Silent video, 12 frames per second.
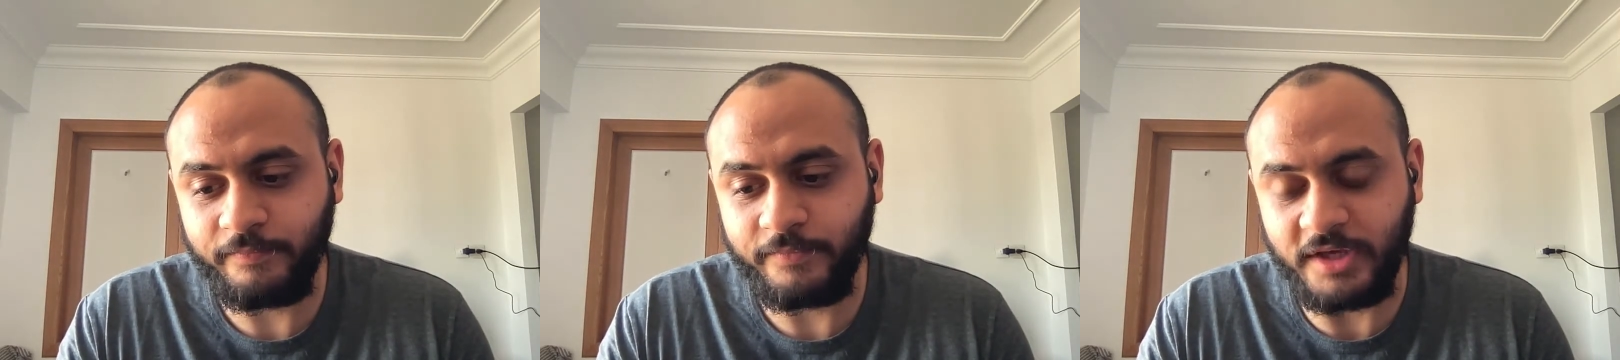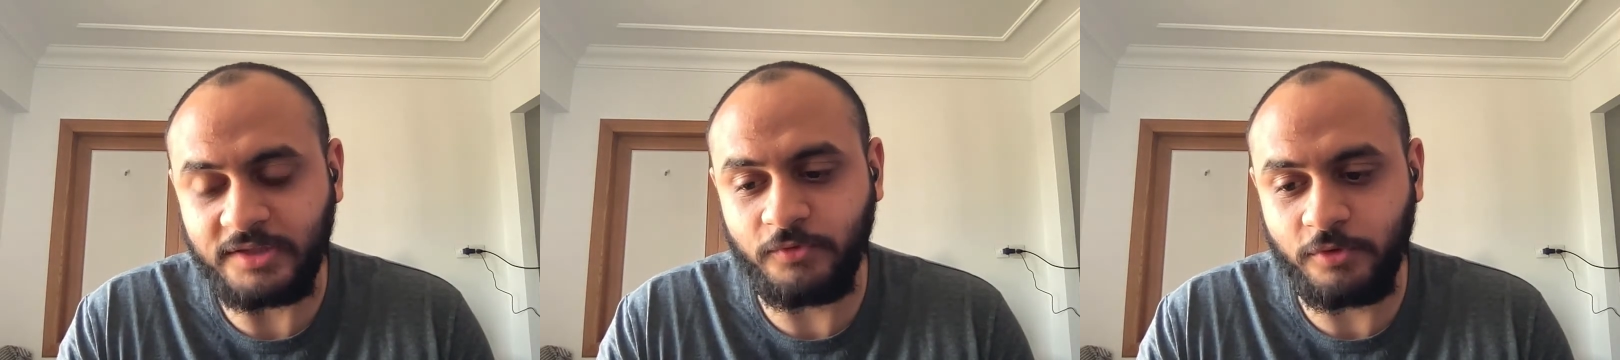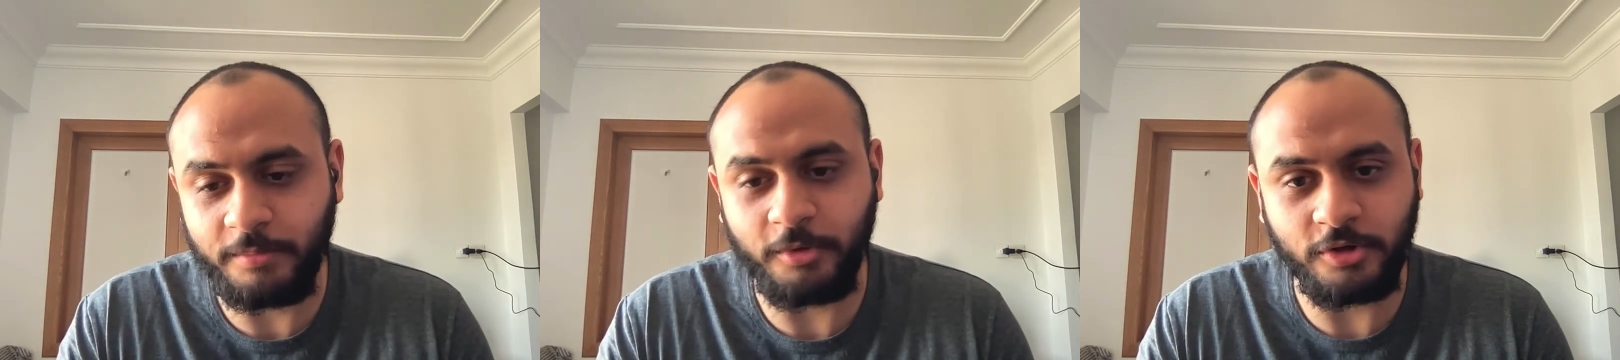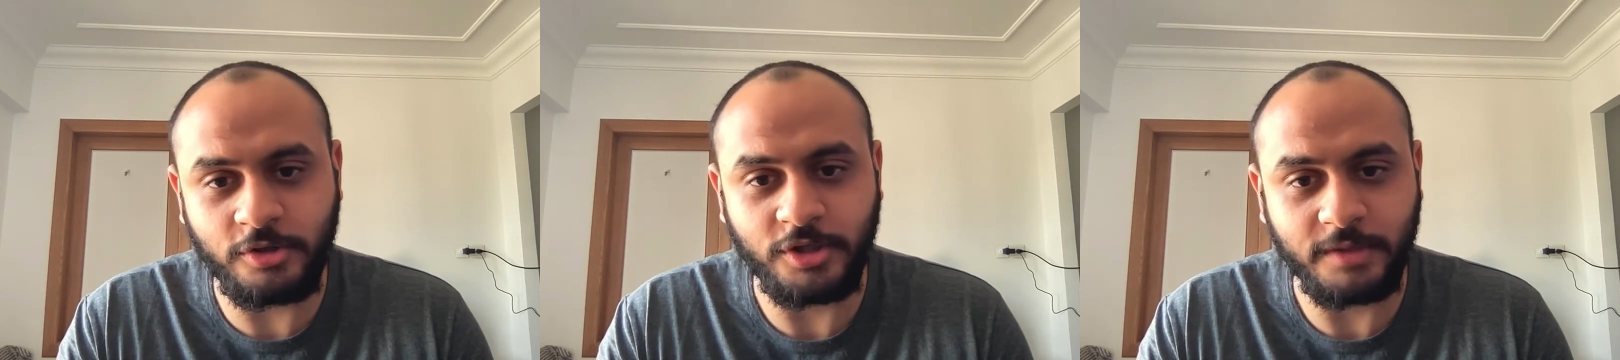that's for the
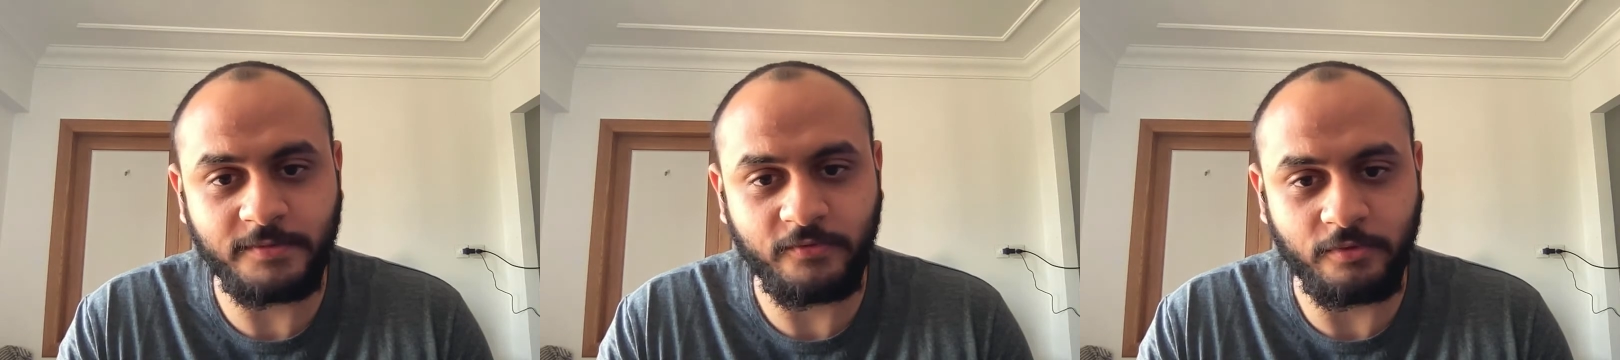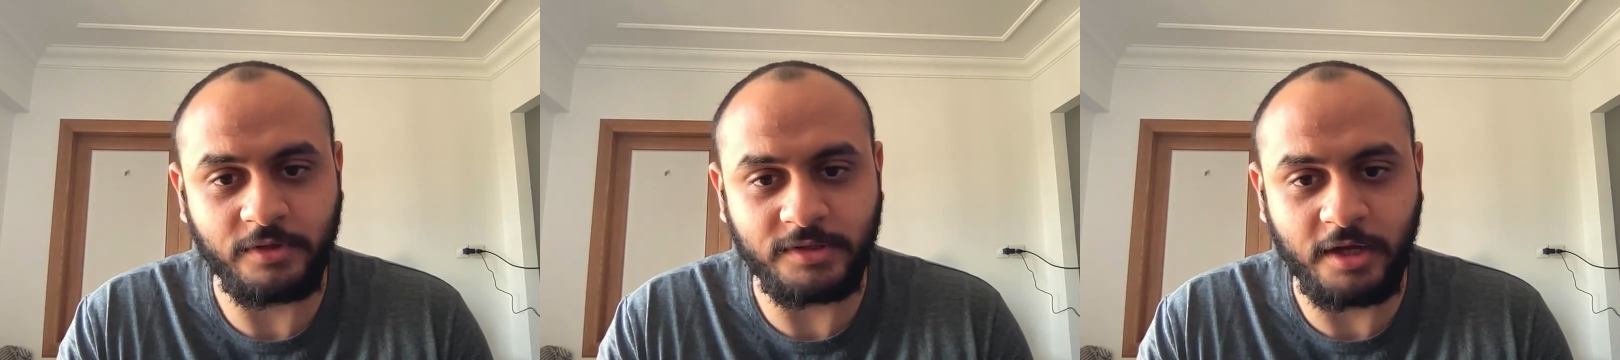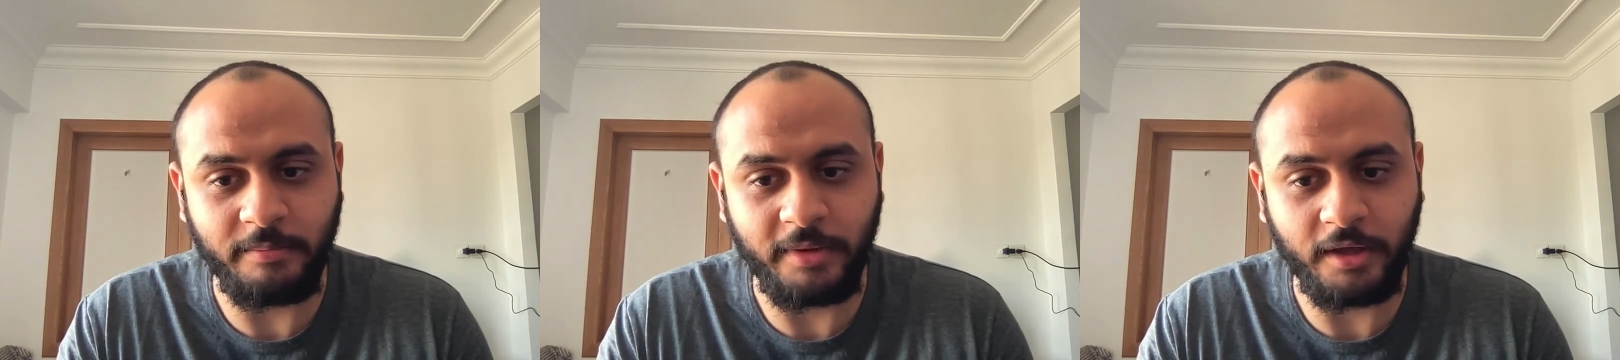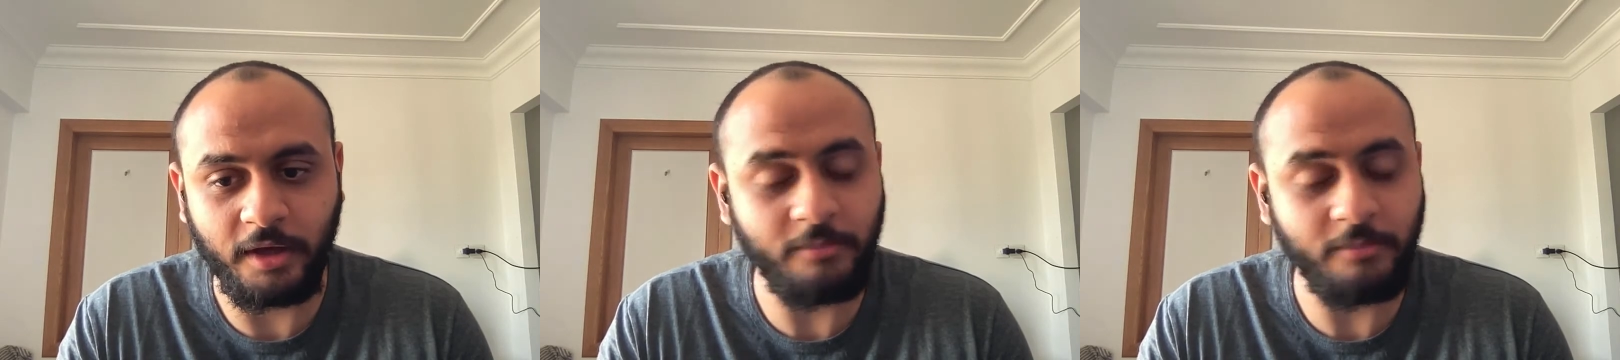partnerships for the time being.